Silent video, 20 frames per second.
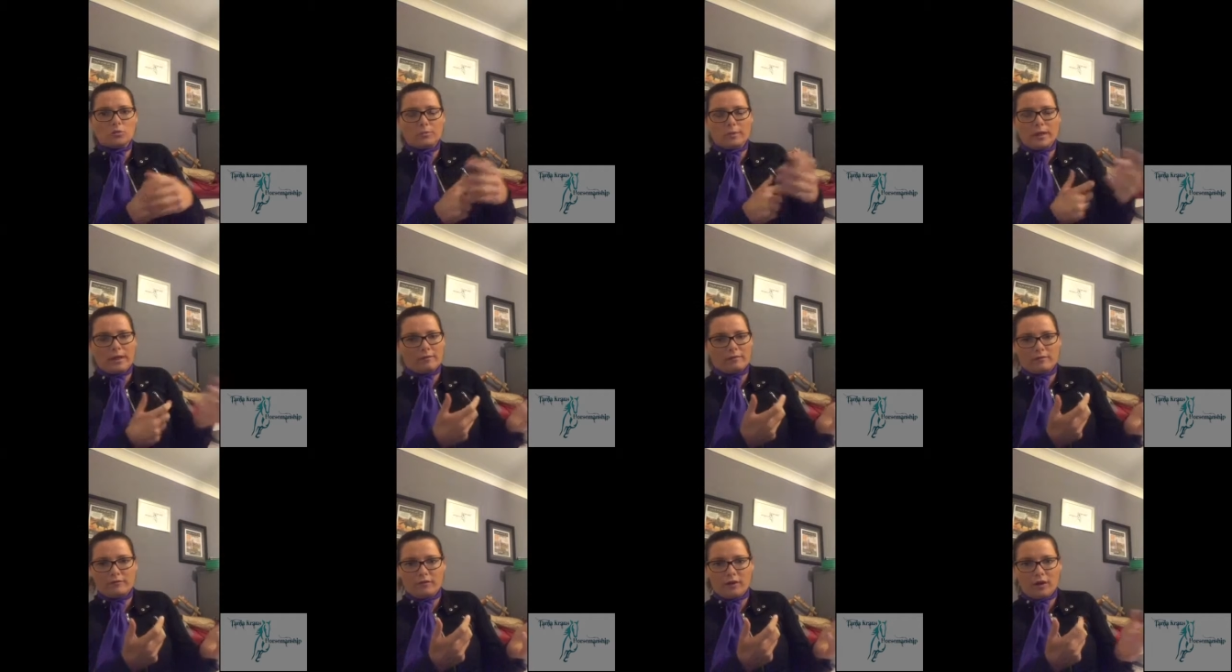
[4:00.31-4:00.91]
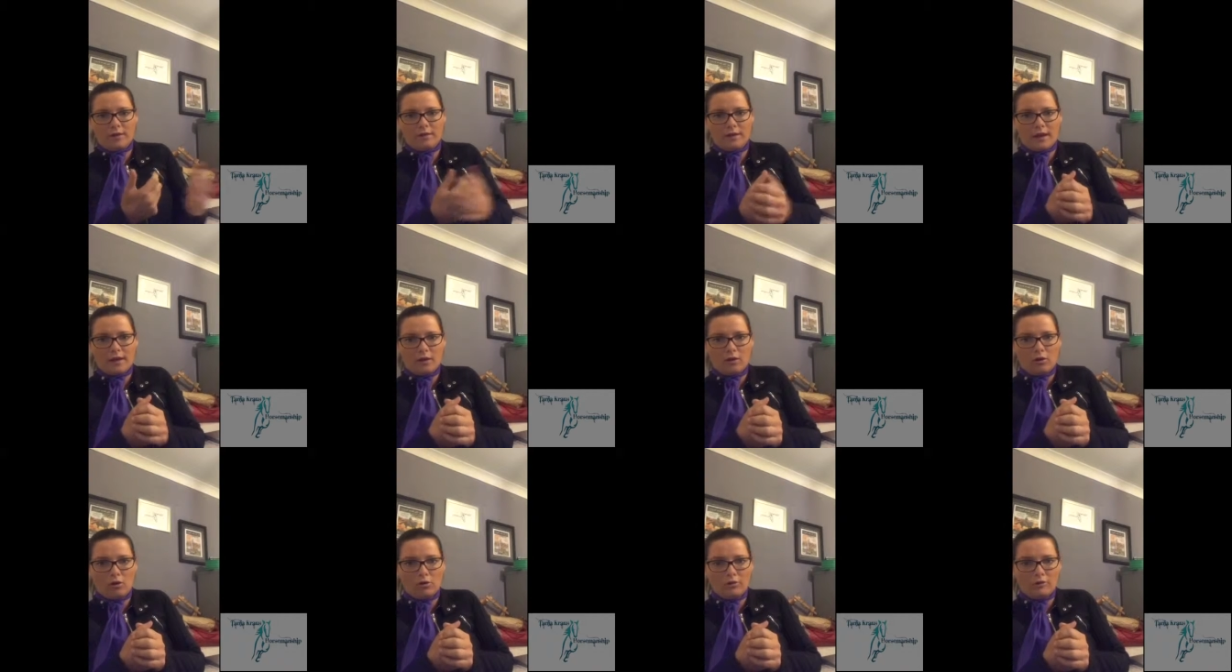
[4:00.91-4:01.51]
you'll be able to find
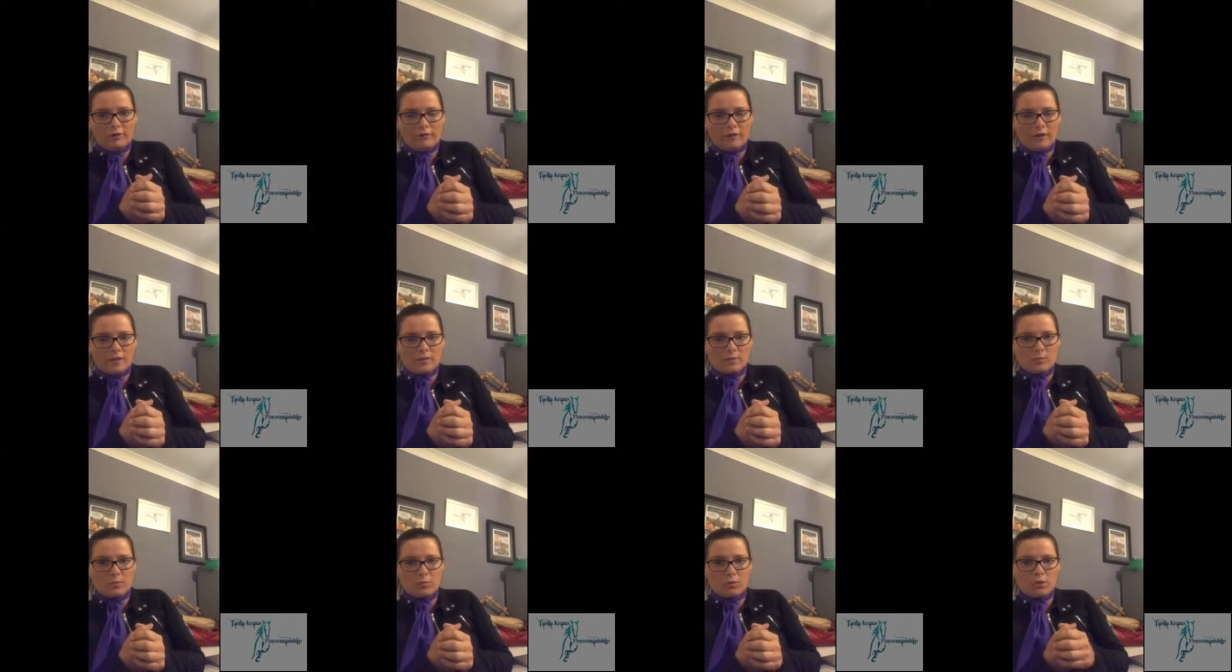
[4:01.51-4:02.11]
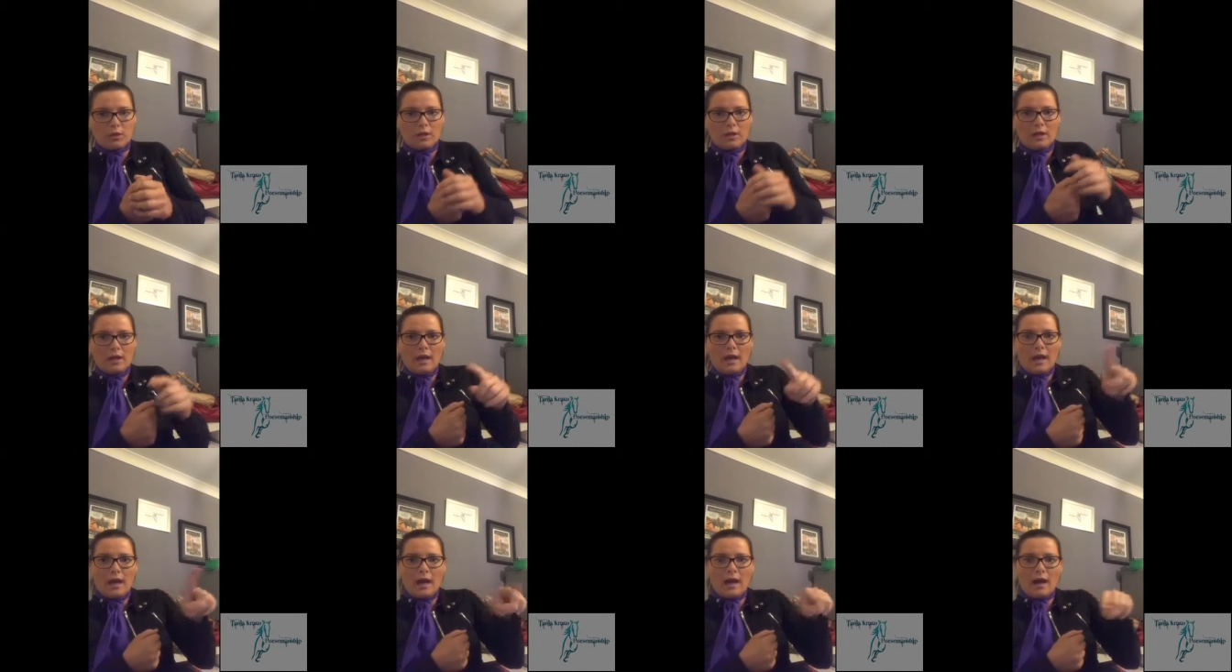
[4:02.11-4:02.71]
that on the Facebook
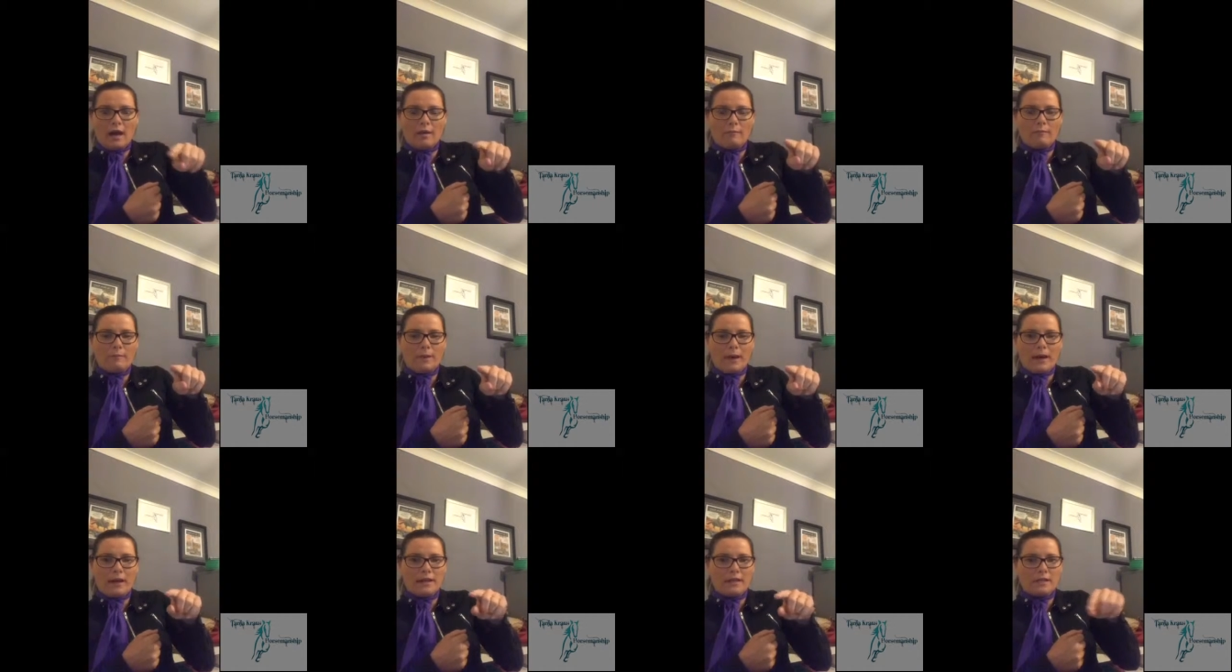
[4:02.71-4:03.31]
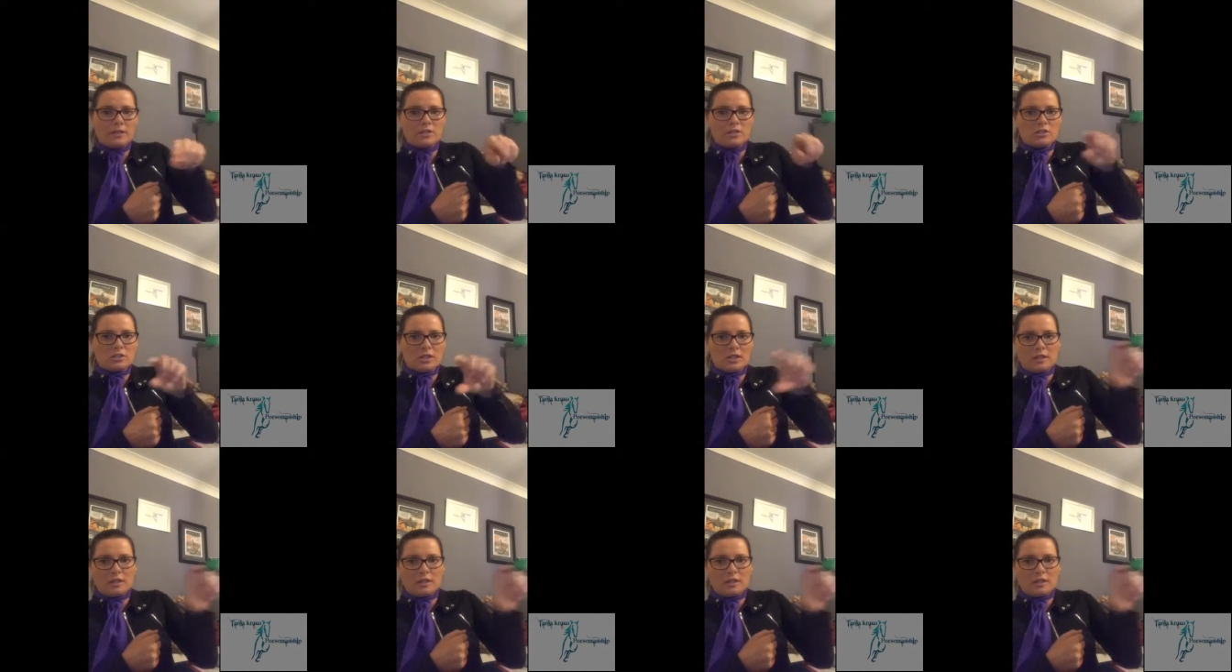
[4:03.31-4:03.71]
page.